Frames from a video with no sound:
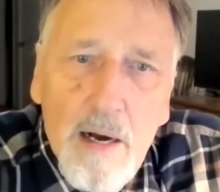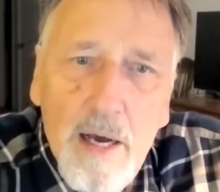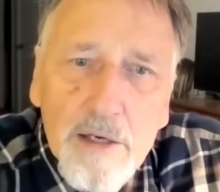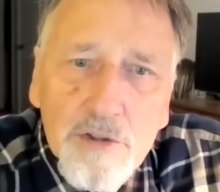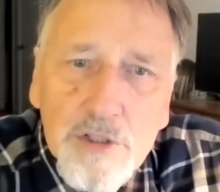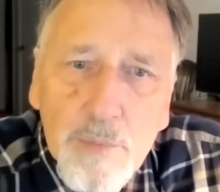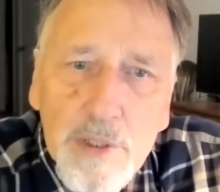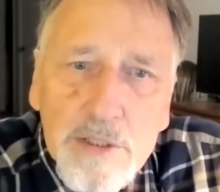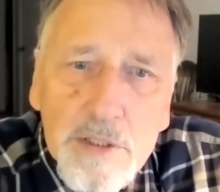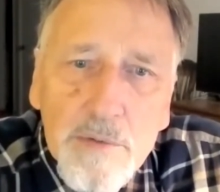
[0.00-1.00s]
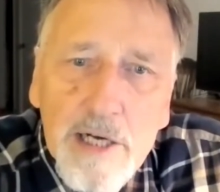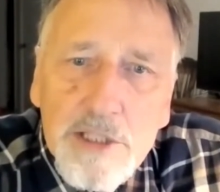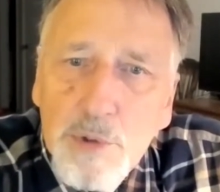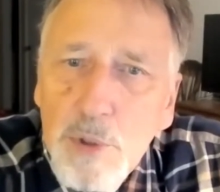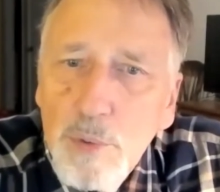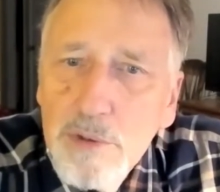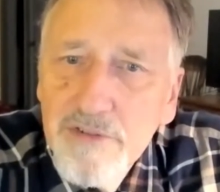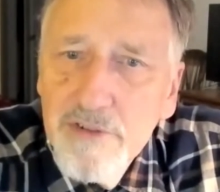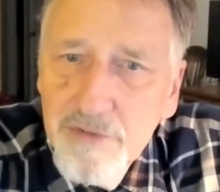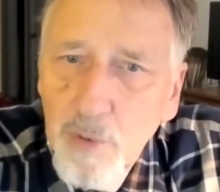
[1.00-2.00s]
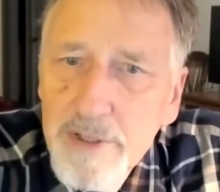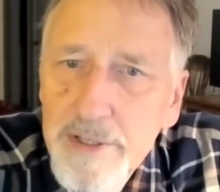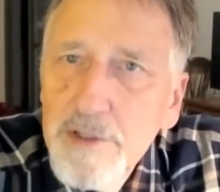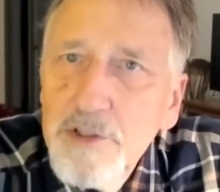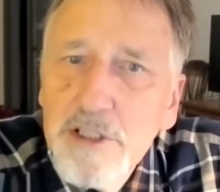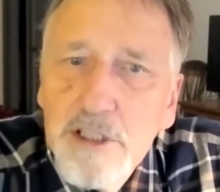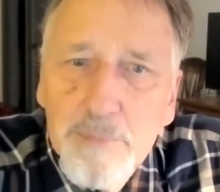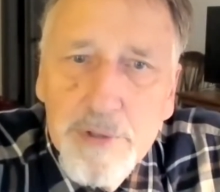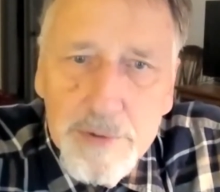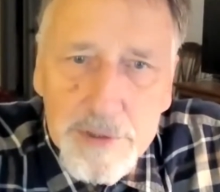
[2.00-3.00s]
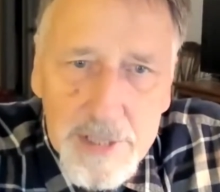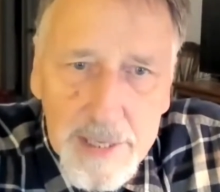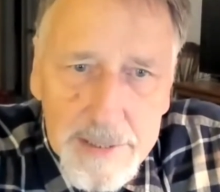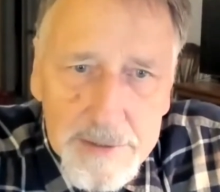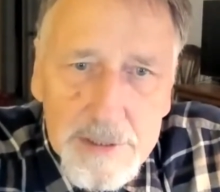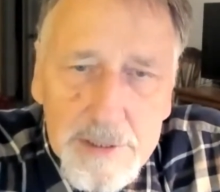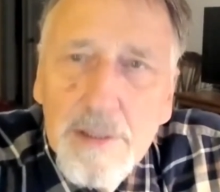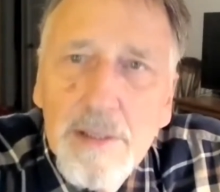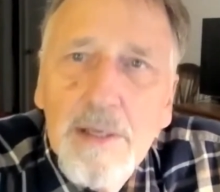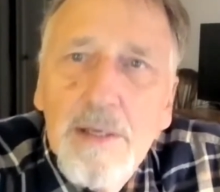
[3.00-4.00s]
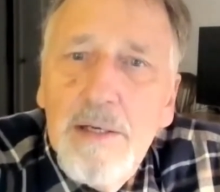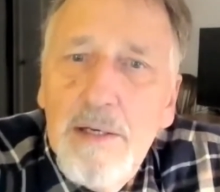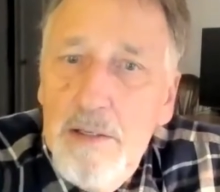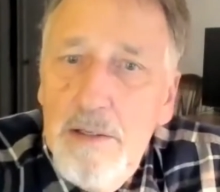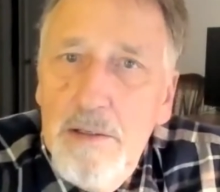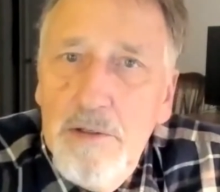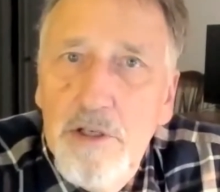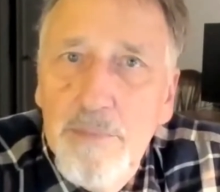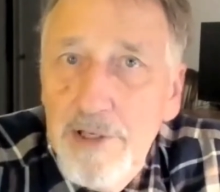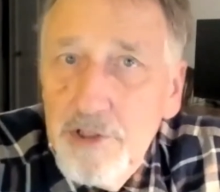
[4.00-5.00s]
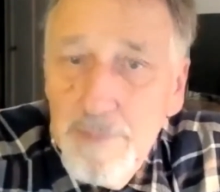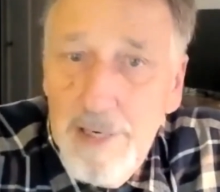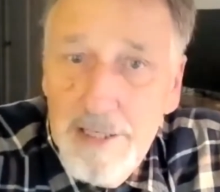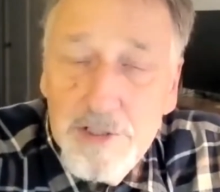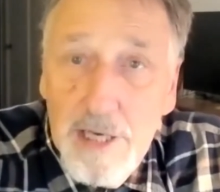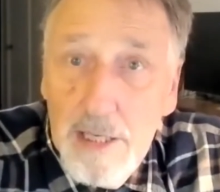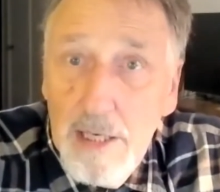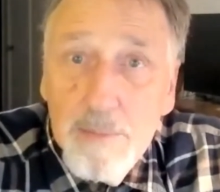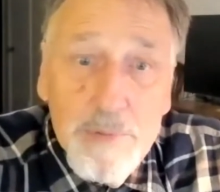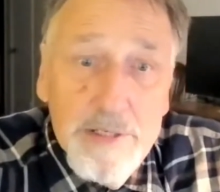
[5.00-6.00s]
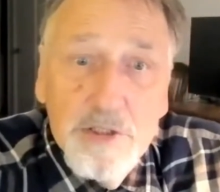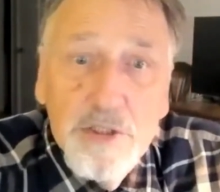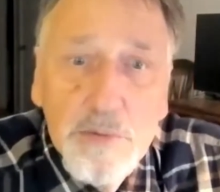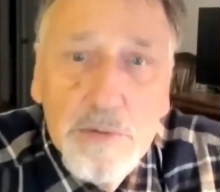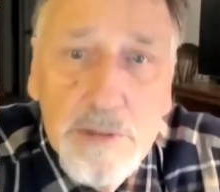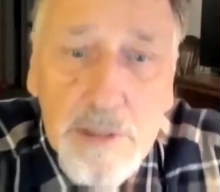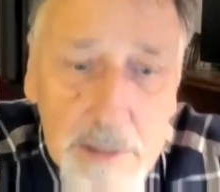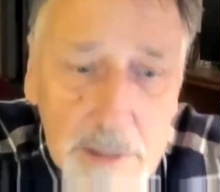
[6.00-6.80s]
I also went to graduate school for 4 years in computer science. You may surmise that I like being a student.